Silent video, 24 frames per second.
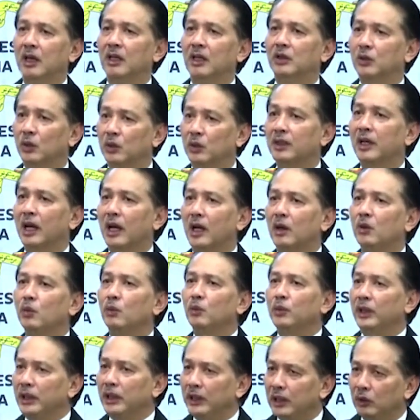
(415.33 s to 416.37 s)
So now
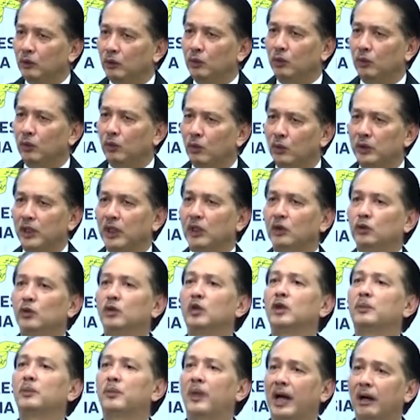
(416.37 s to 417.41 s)
we need to look into
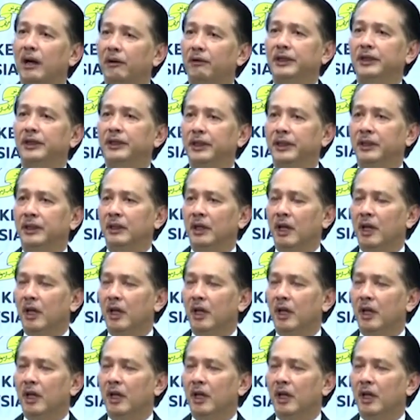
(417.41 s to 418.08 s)
the priority.